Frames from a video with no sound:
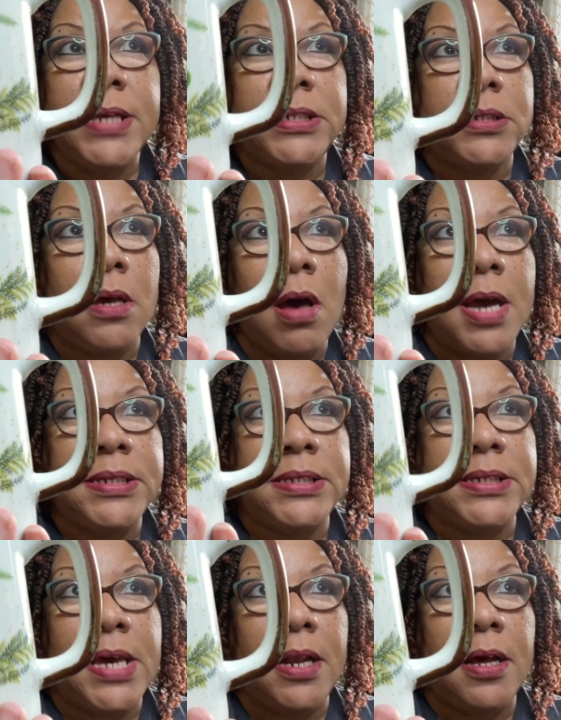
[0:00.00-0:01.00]
saw a
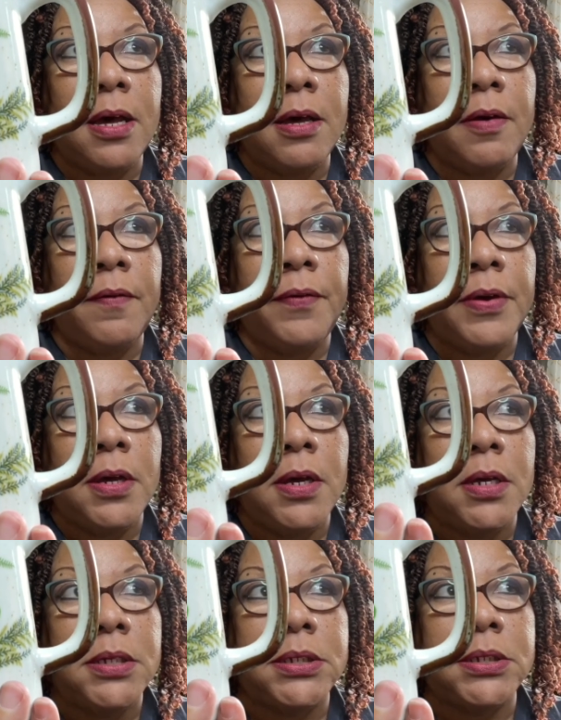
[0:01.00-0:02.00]
set of
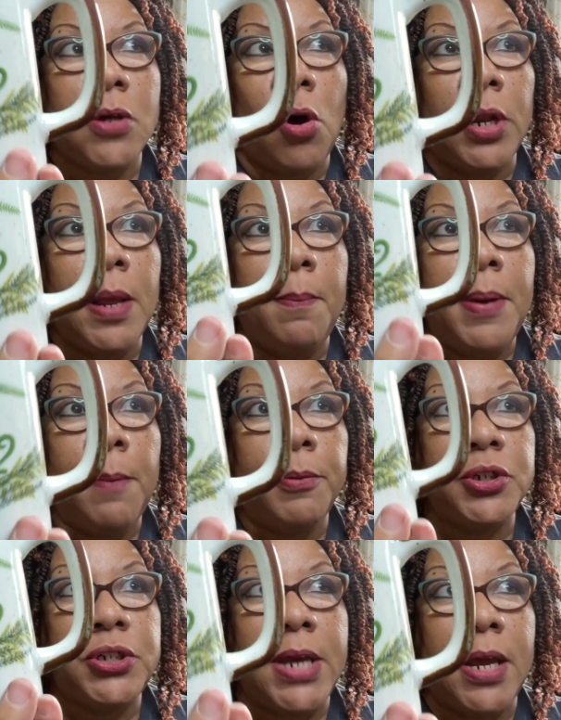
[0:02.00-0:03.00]
salt and
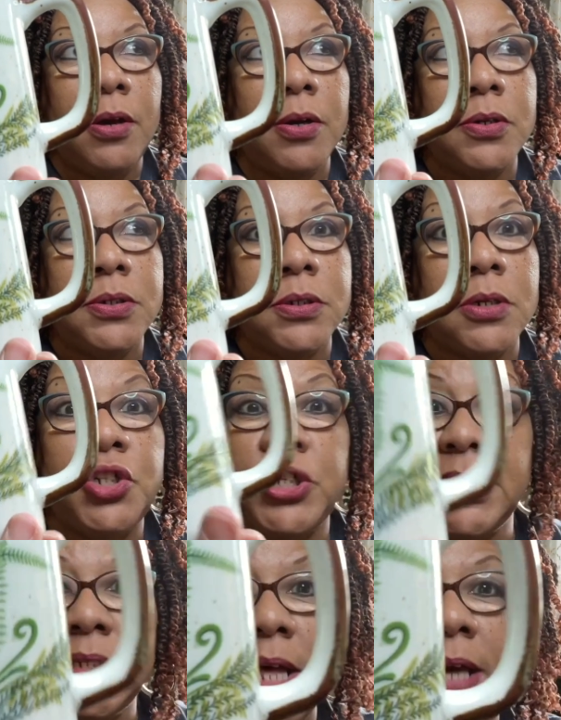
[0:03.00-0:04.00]
pepper shakers
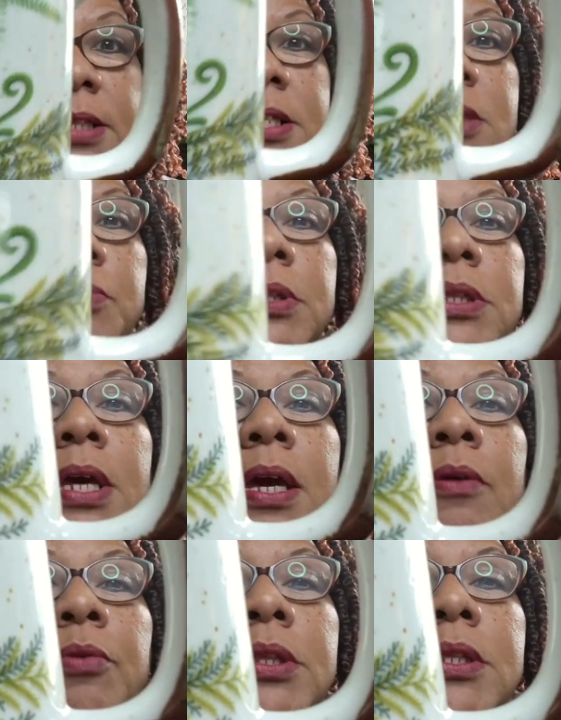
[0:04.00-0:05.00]
just like this with
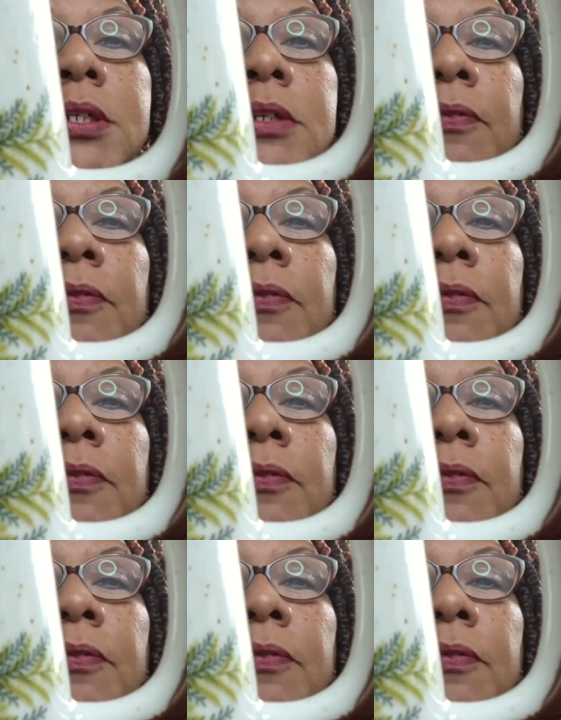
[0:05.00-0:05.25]
this